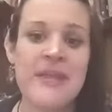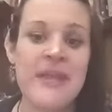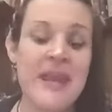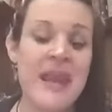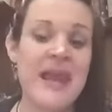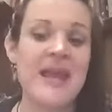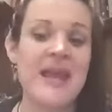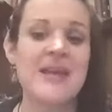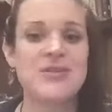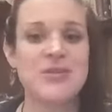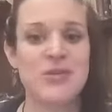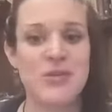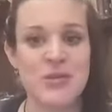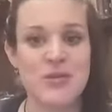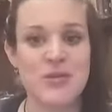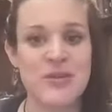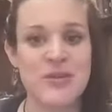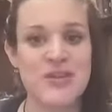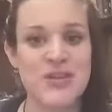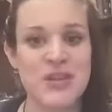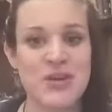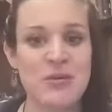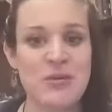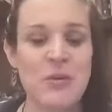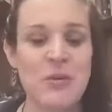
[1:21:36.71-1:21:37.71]
the next course I
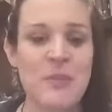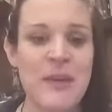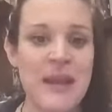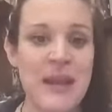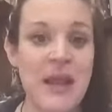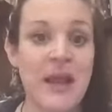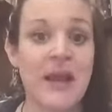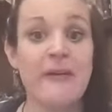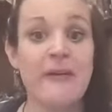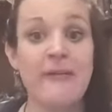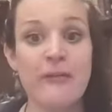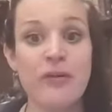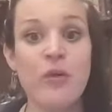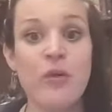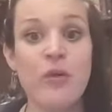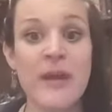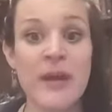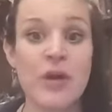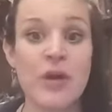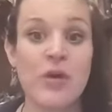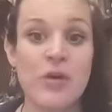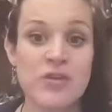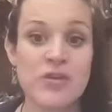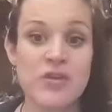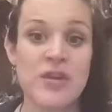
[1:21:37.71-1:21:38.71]
do will be like a 4-week
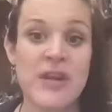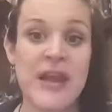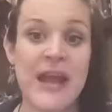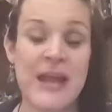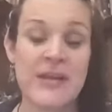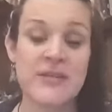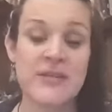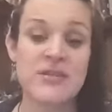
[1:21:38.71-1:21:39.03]
course on how